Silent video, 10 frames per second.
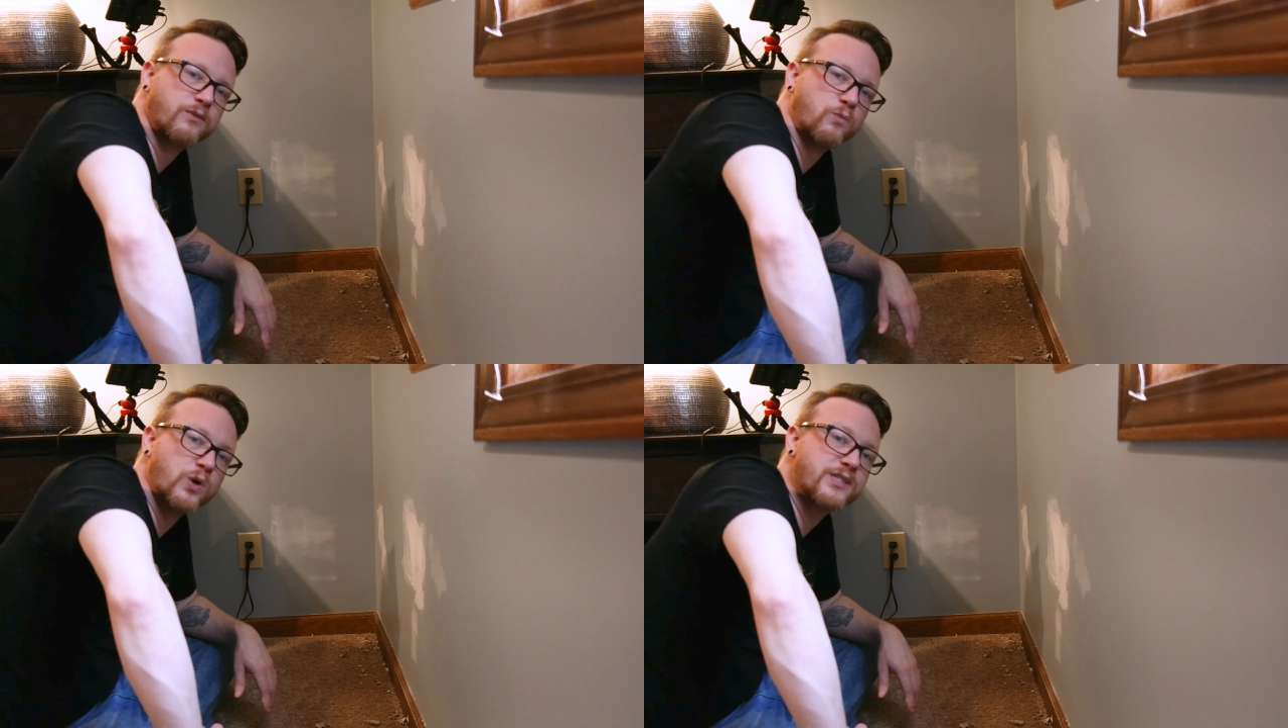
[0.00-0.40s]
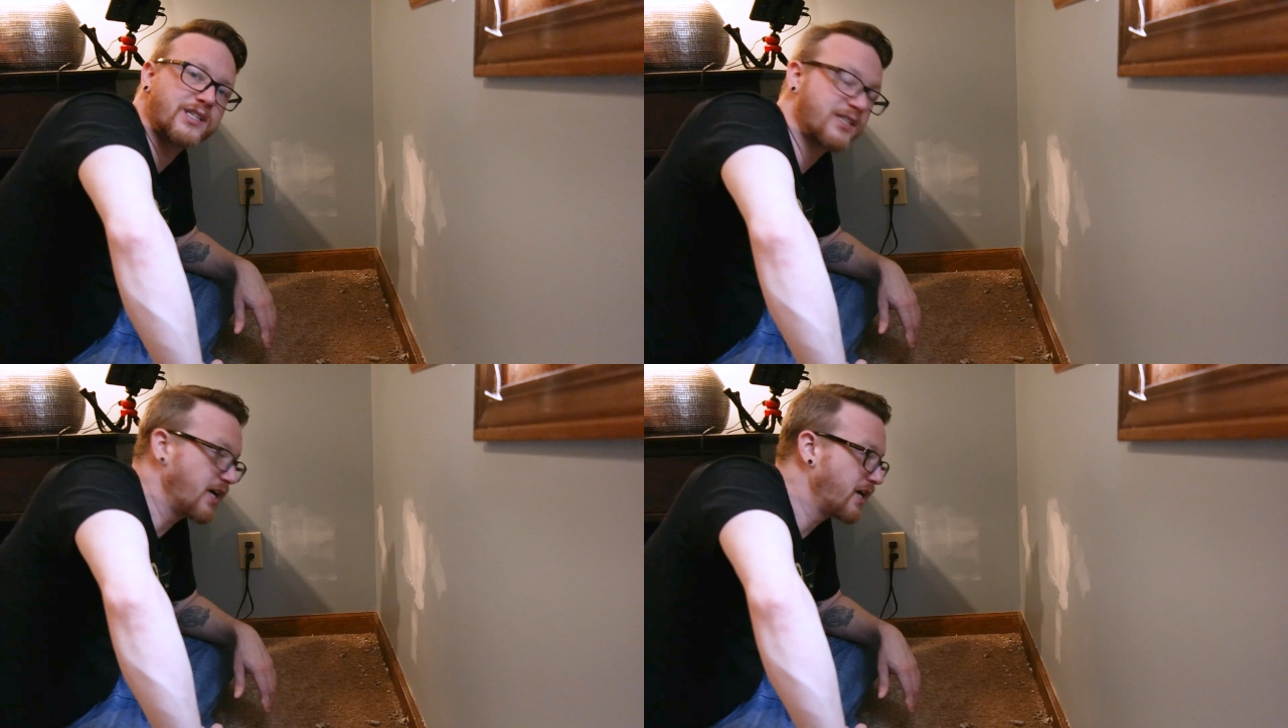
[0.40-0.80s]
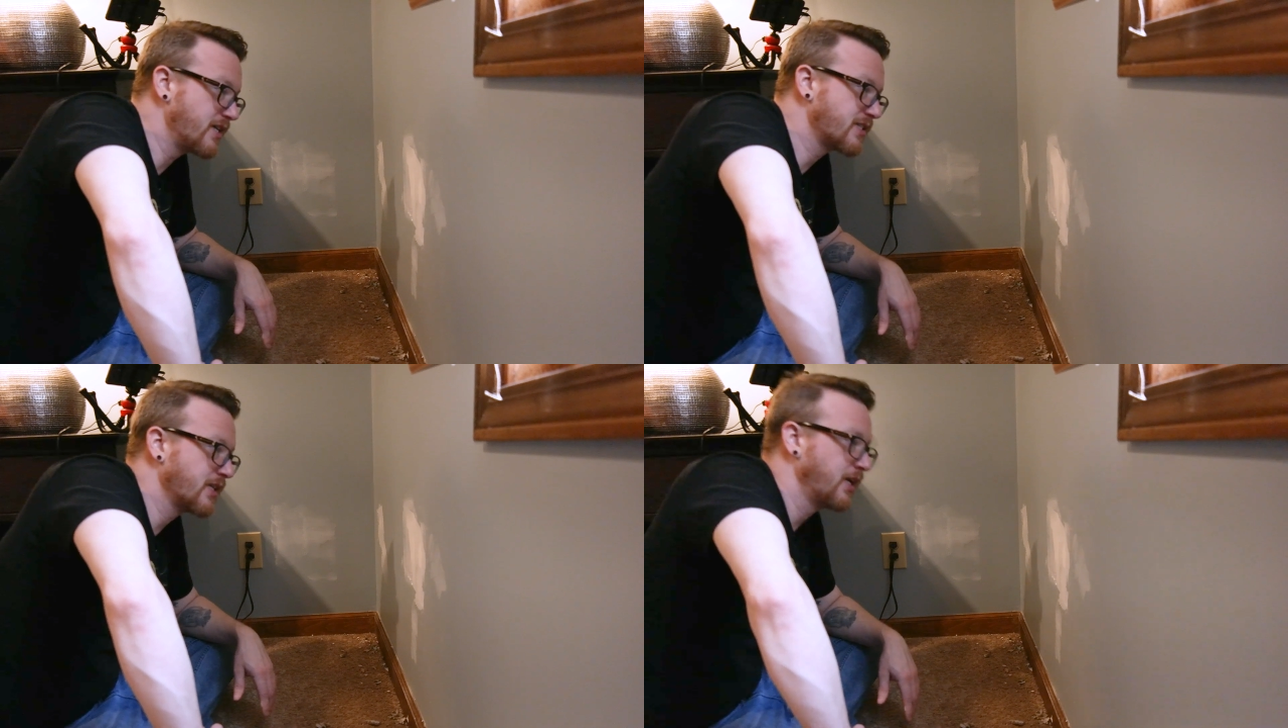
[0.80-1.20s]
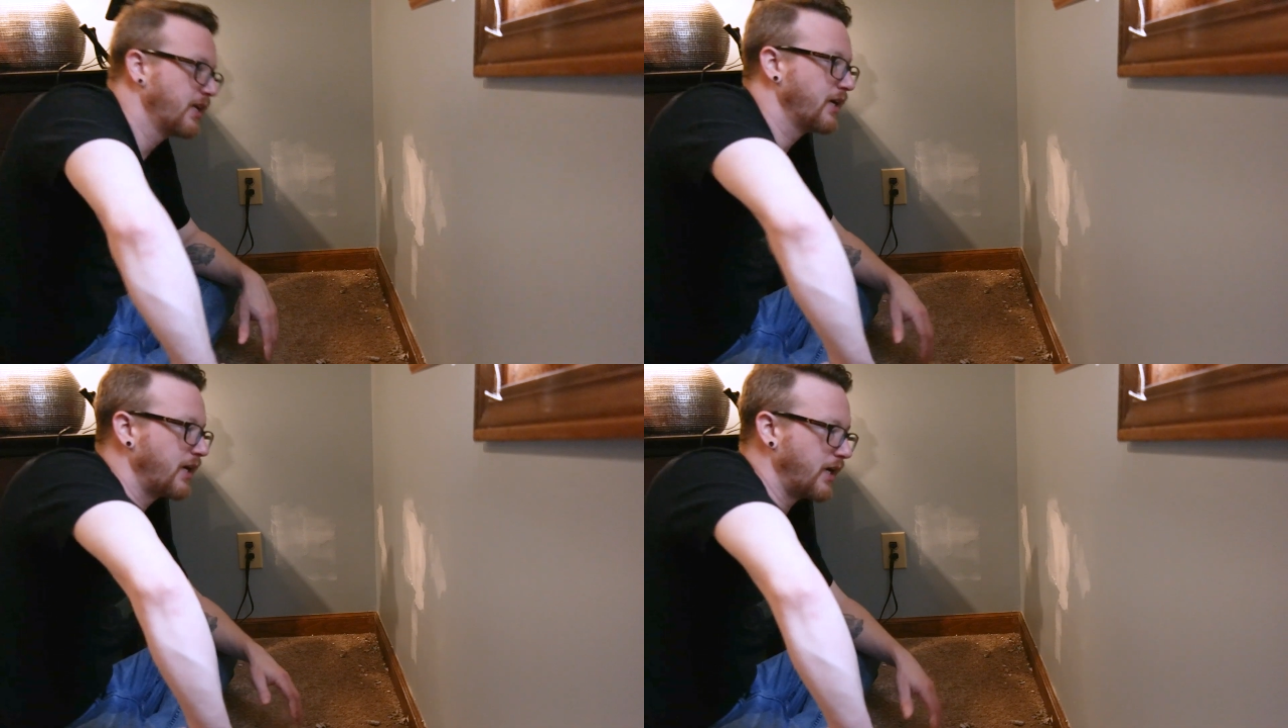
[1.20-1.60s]
once it does,
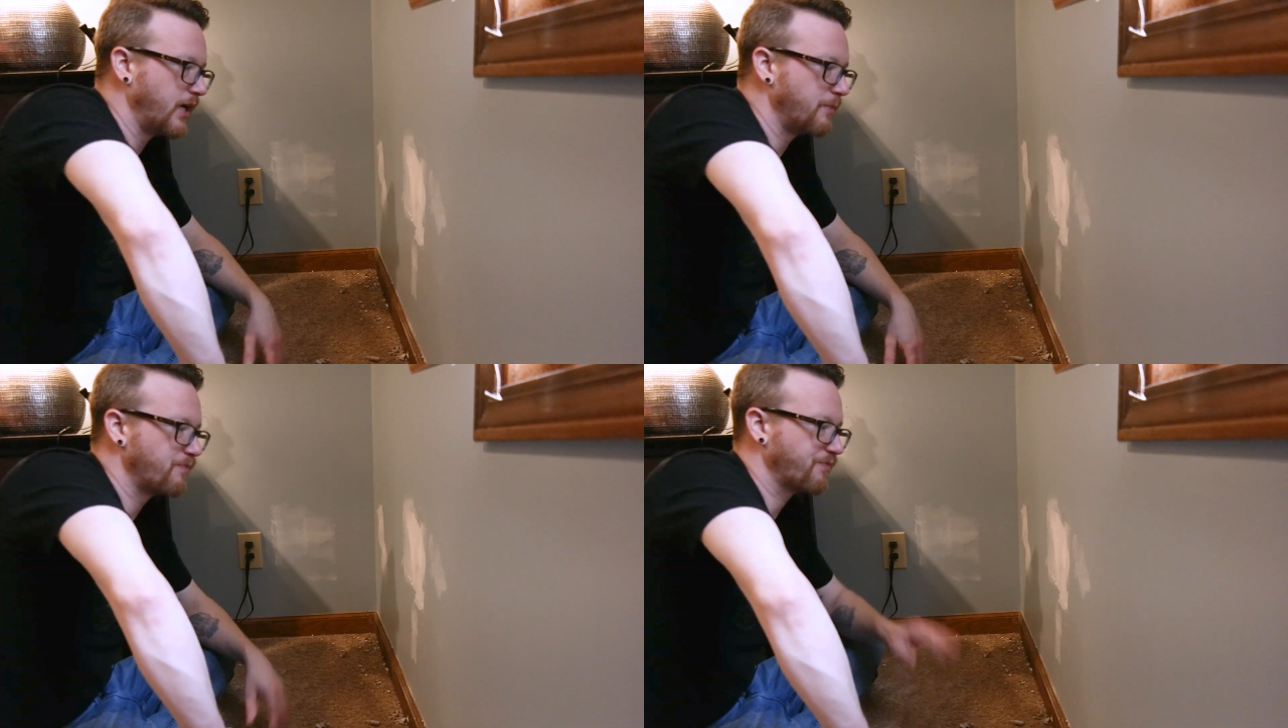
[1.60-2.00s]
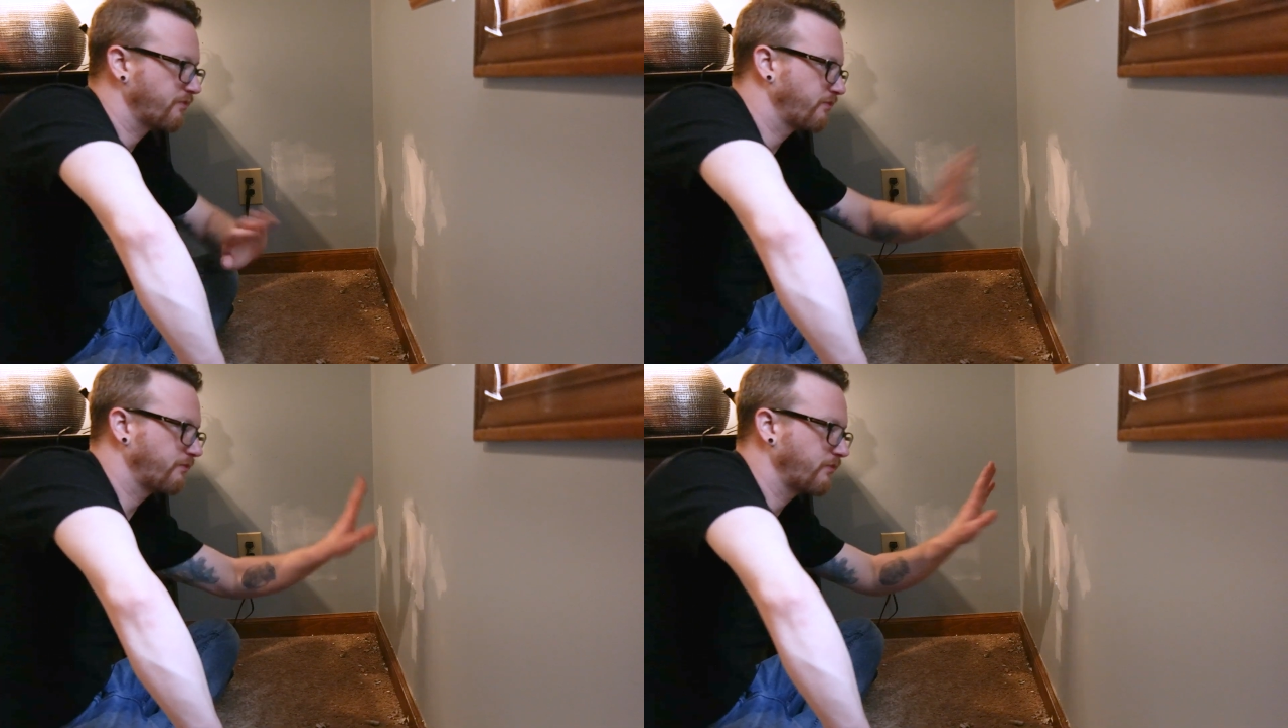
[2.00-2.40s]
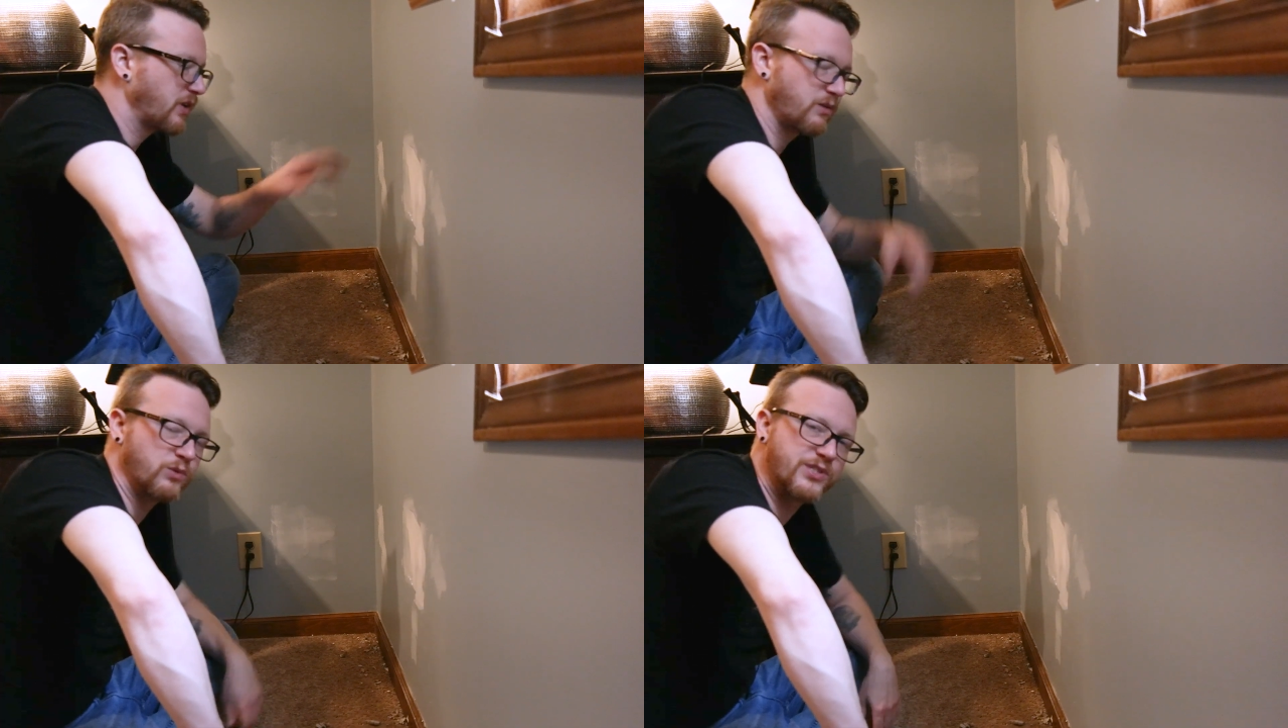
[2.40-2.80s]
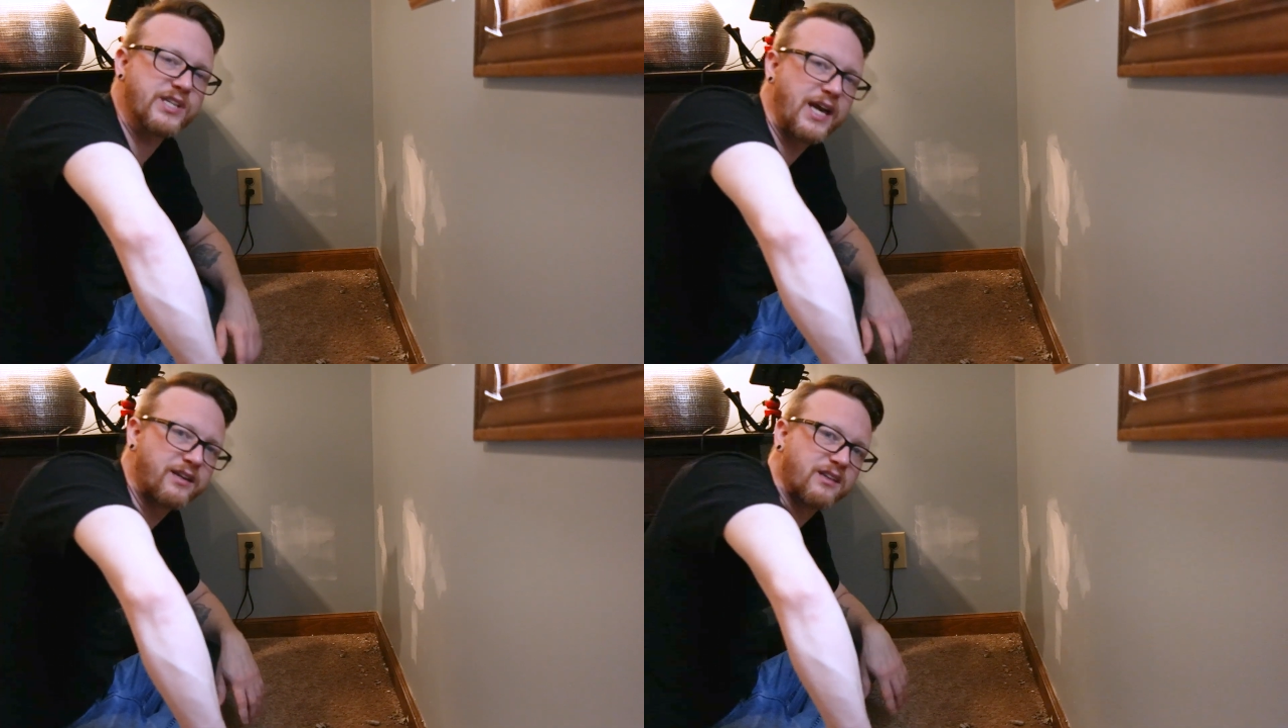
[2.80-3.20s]
we'll
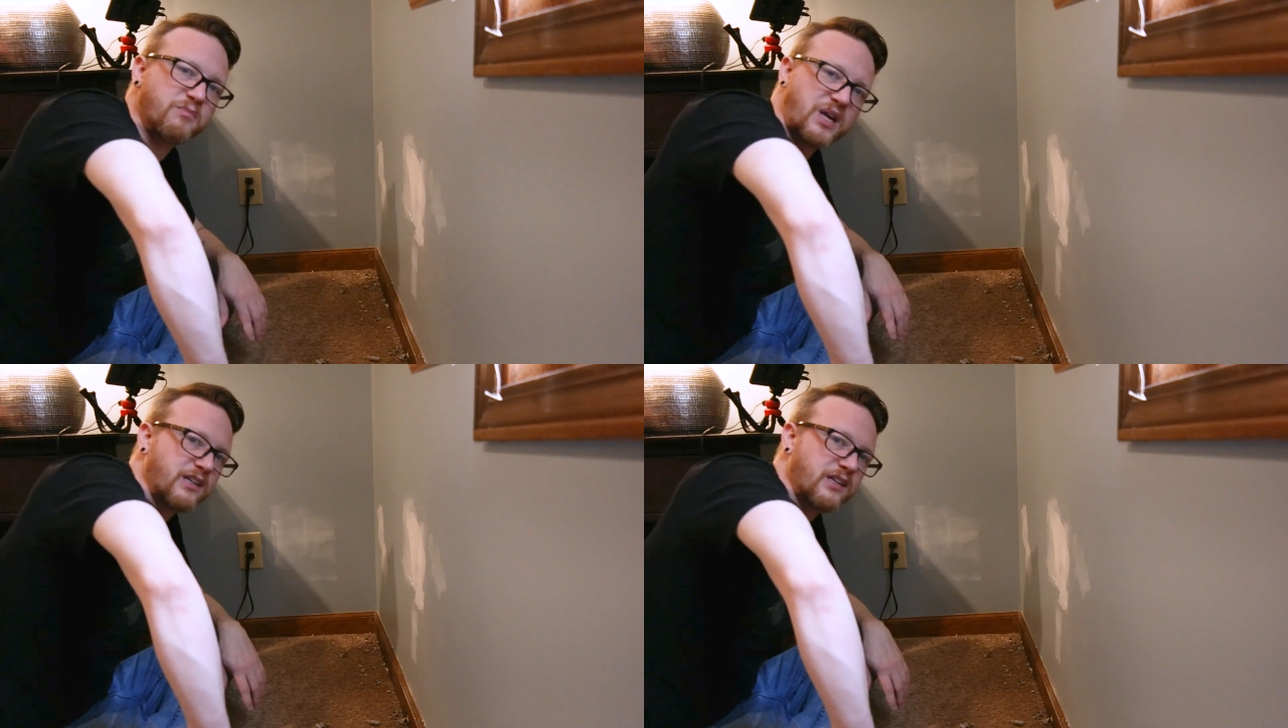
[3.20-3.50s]
sand it and paint